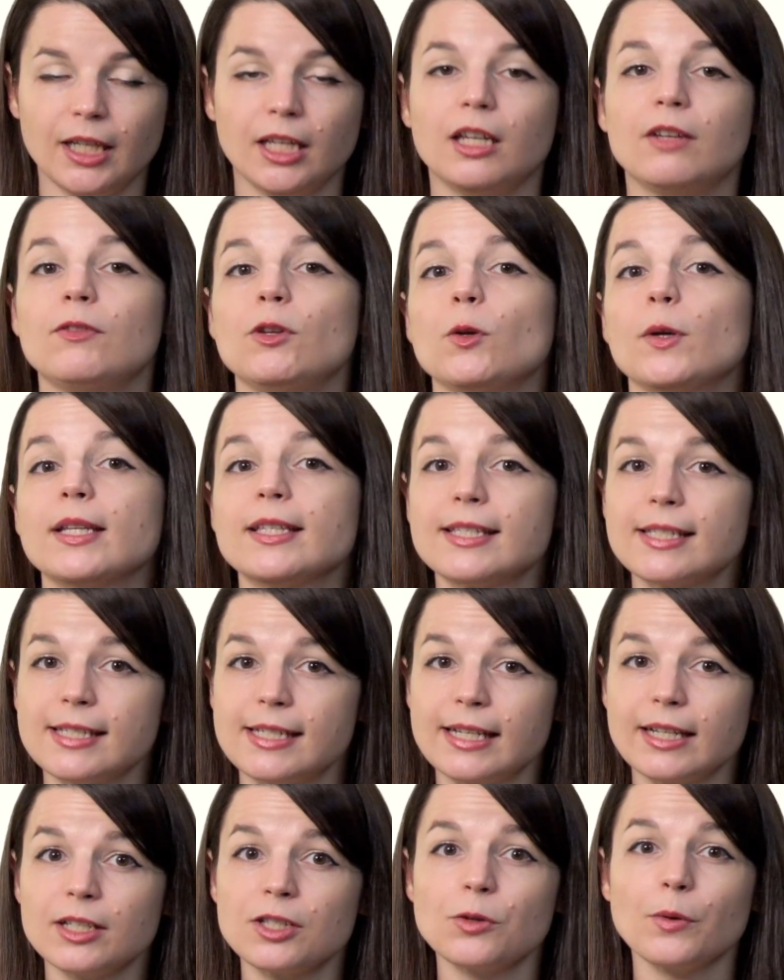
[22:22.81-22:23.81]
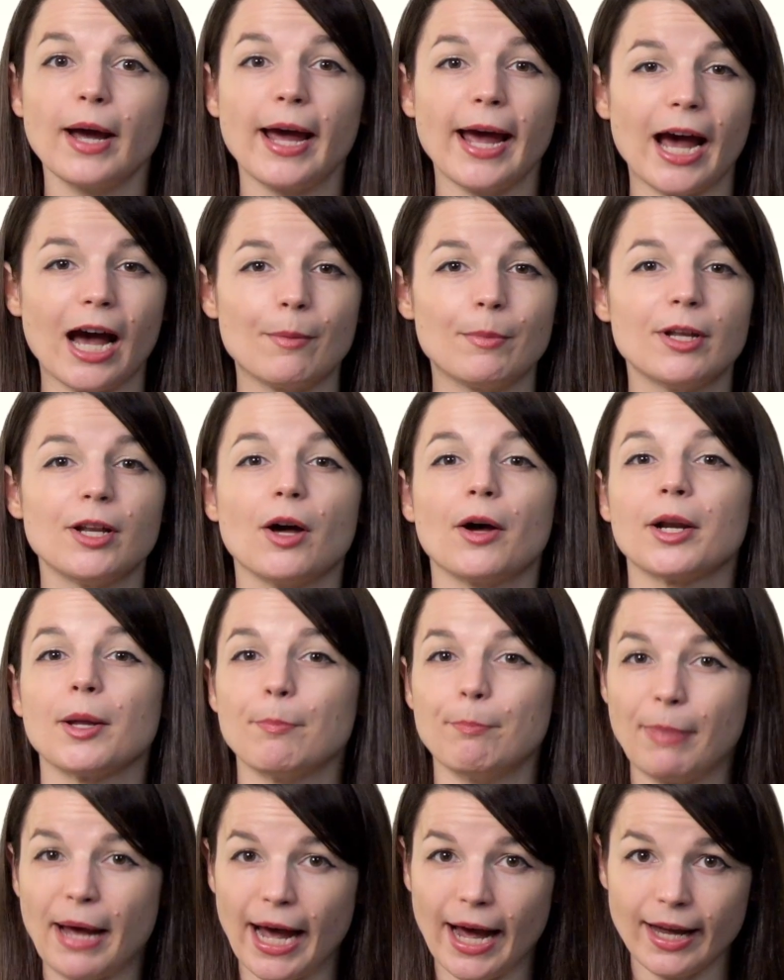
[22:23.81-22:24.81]
If you can stick to a habit on a
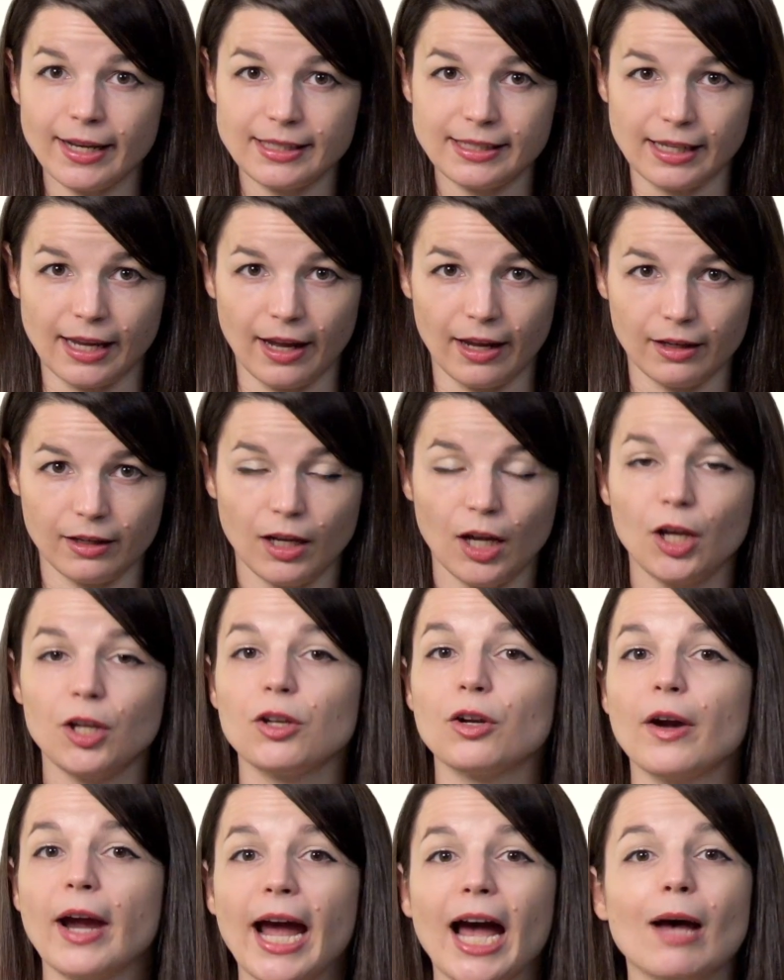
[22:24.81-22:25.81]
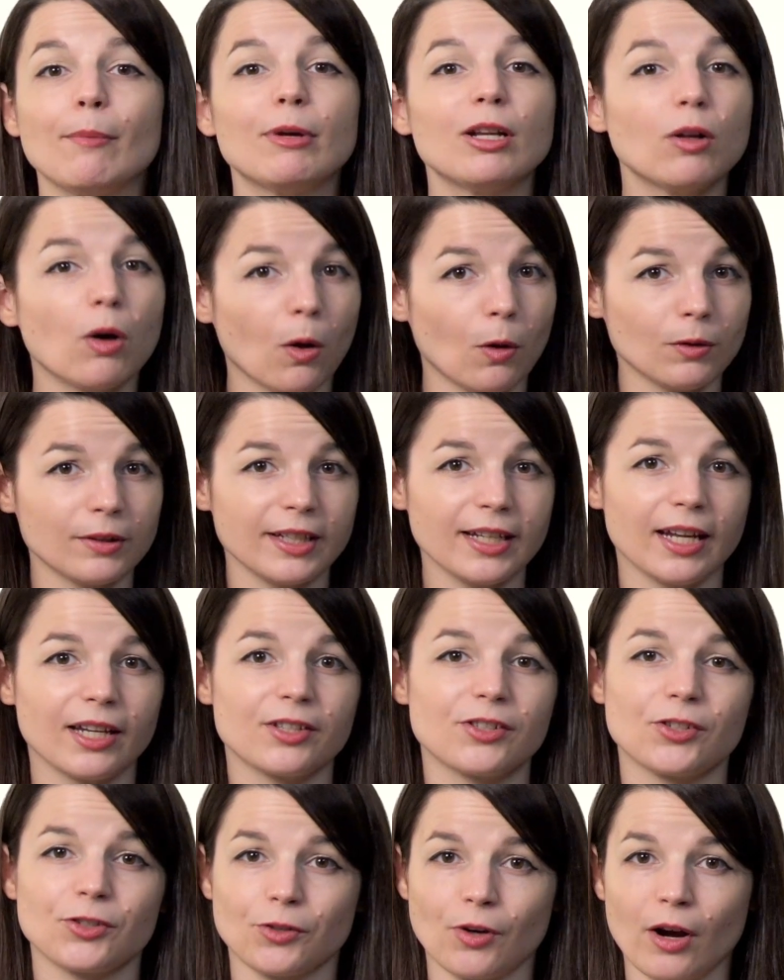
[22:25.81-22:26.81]
bad day, your habit only
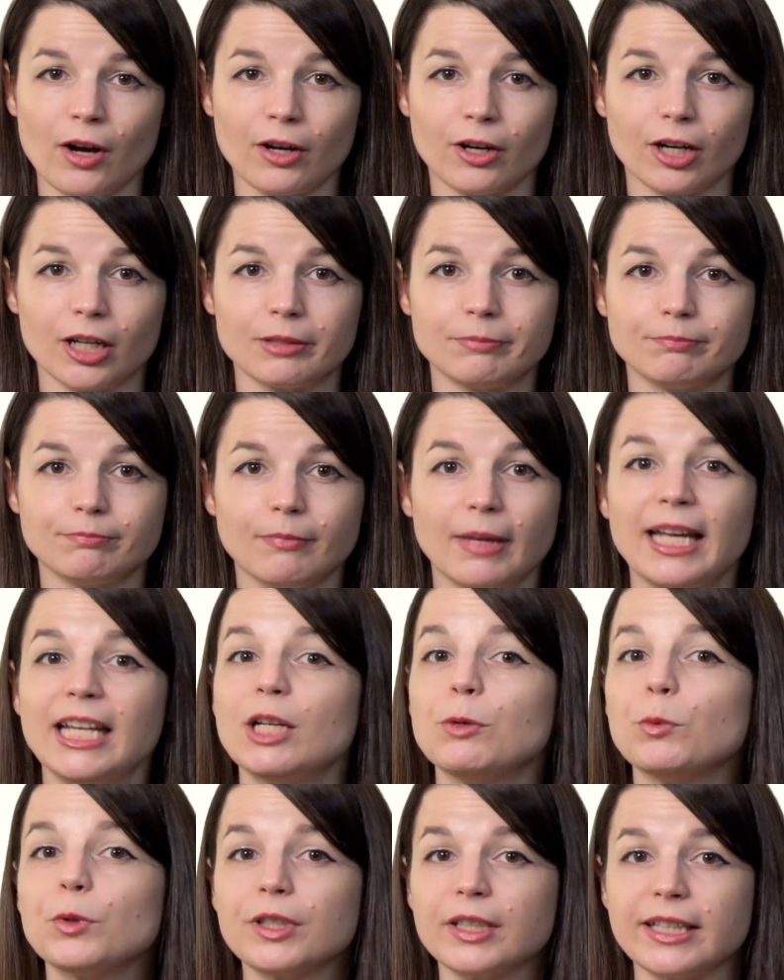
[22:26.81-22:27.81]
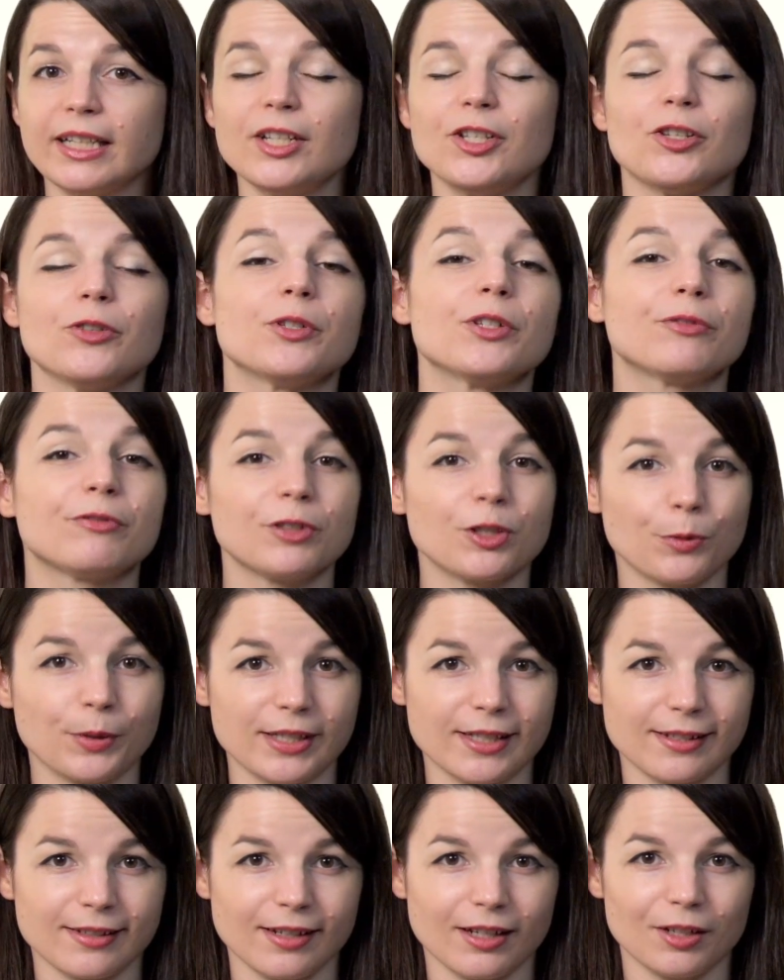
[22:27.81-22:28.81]
gets stronger, and it will lead you to
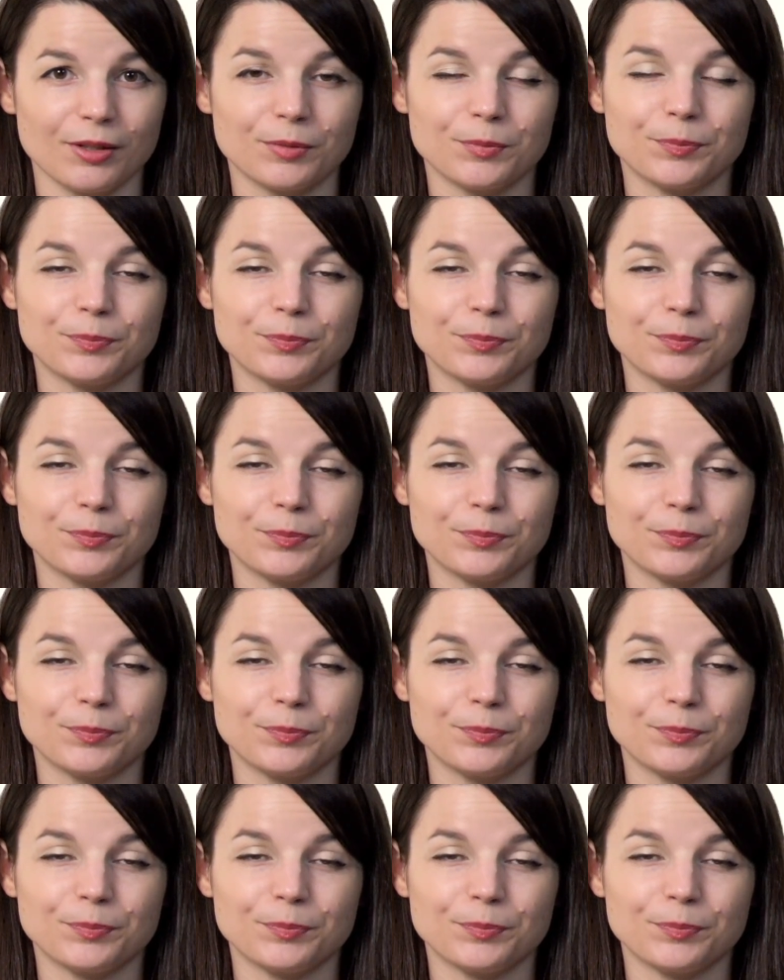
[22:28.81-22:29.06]
fluency.